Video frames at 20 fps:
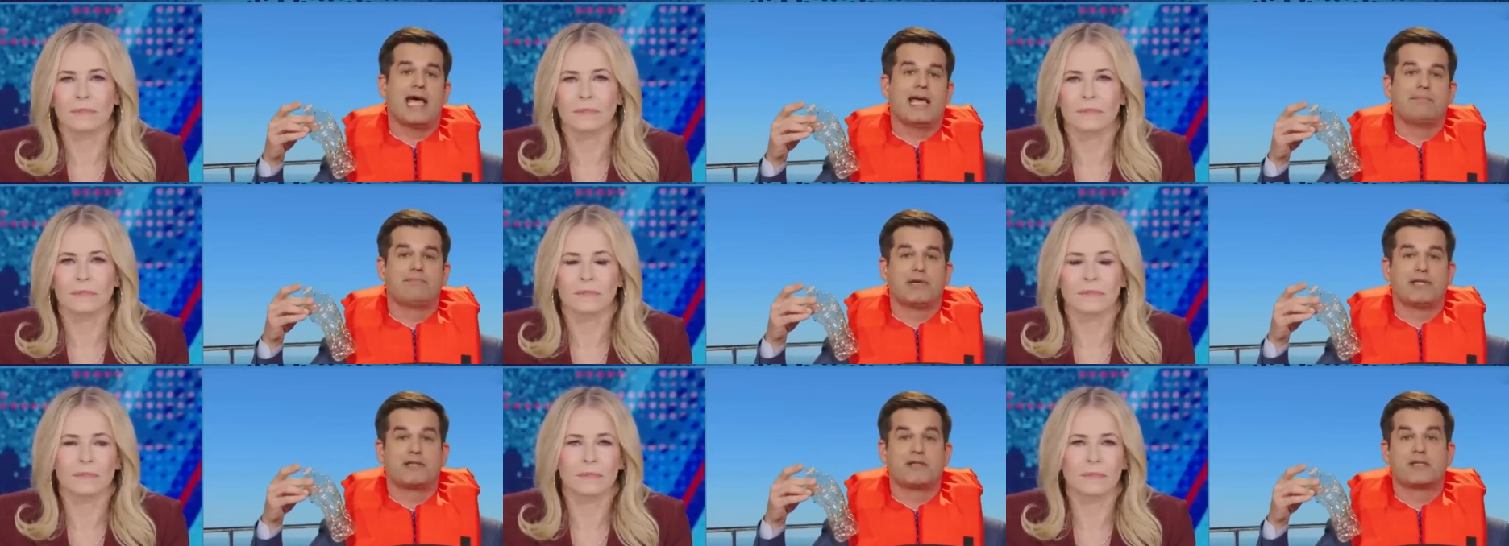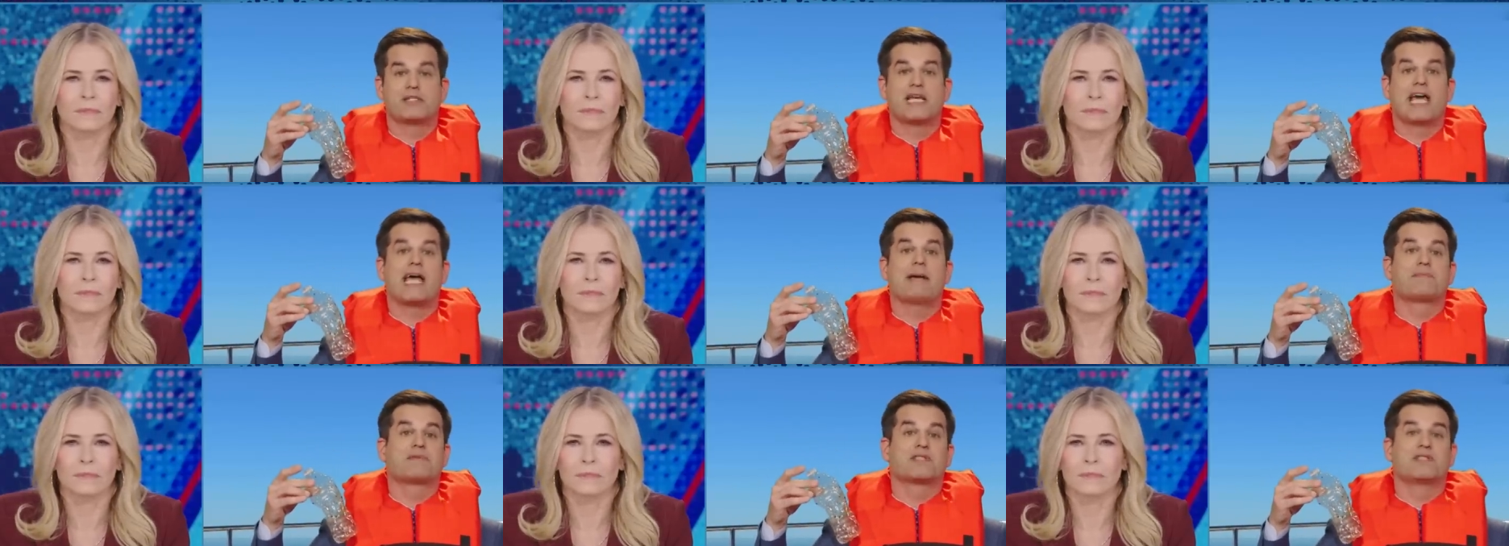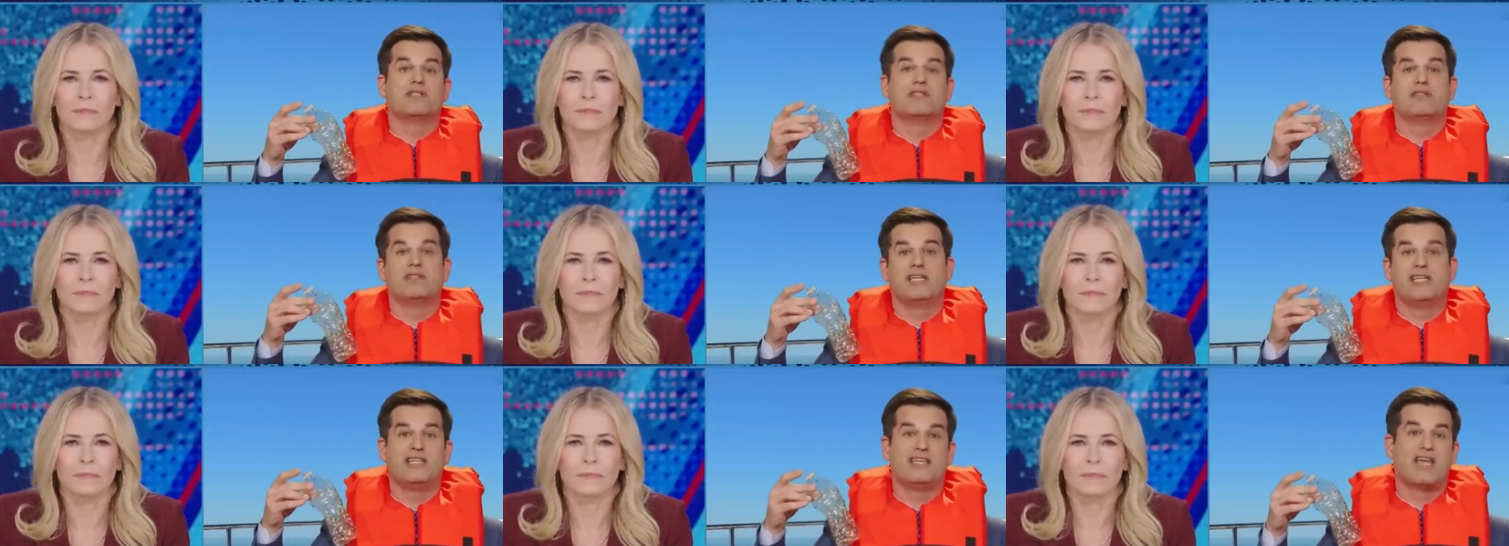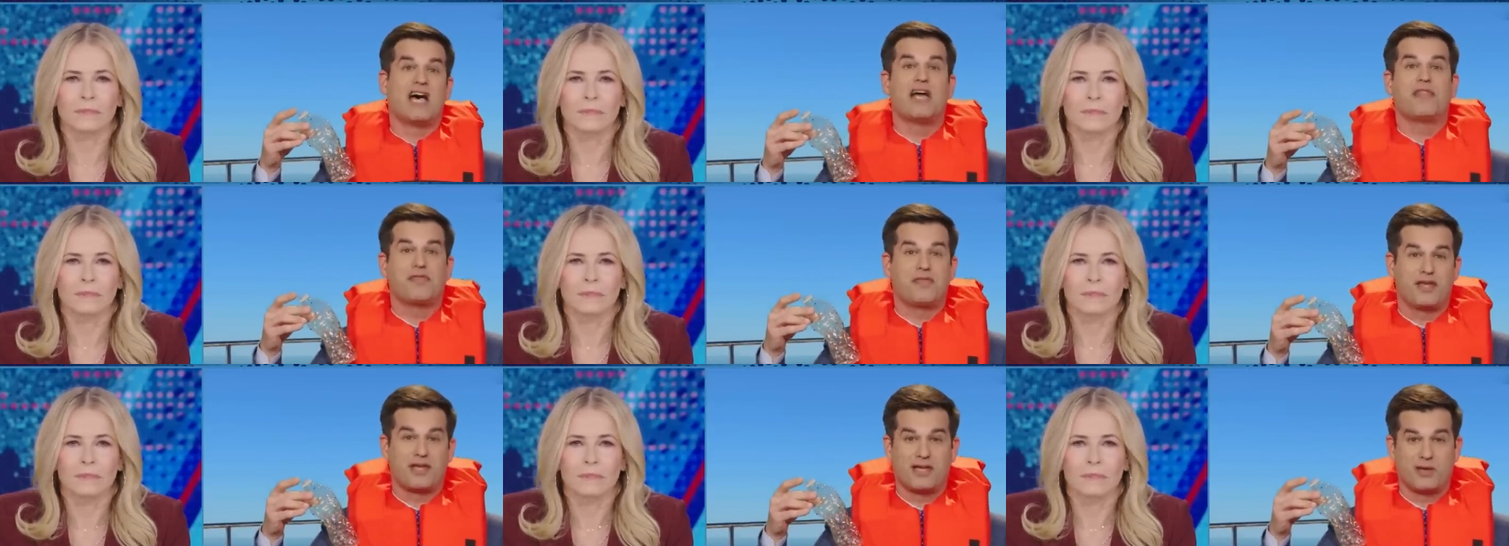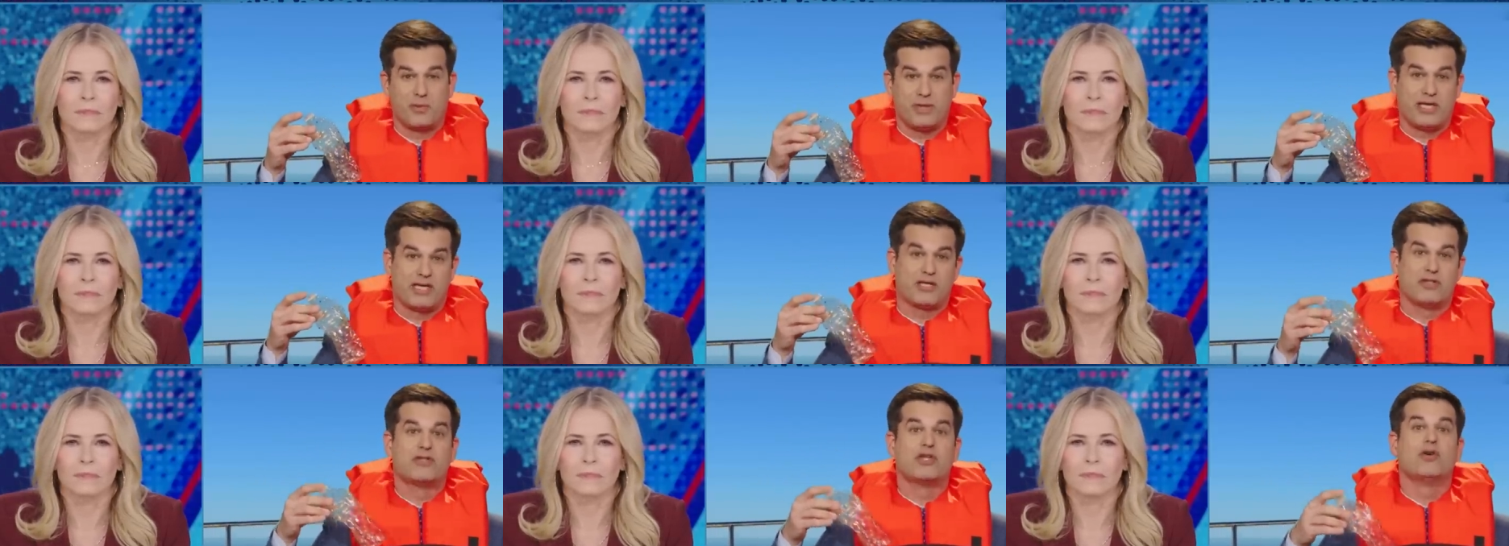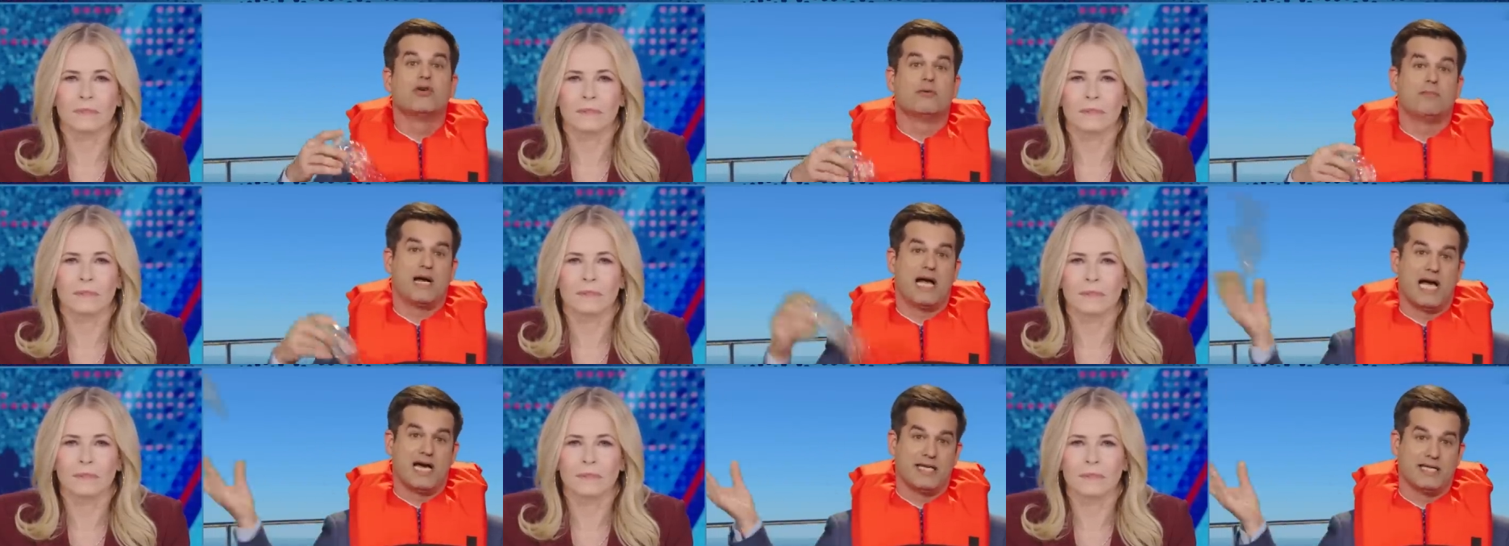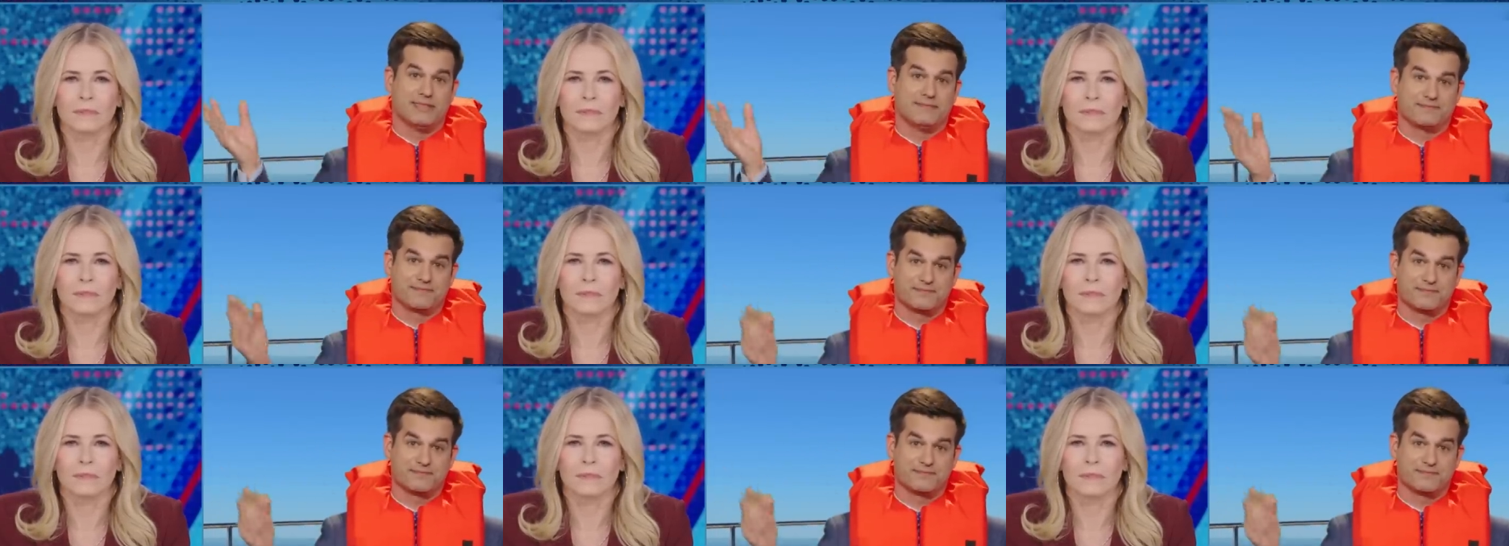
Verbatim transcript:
Speaker 1: but there's absolutely nothing we can do about it.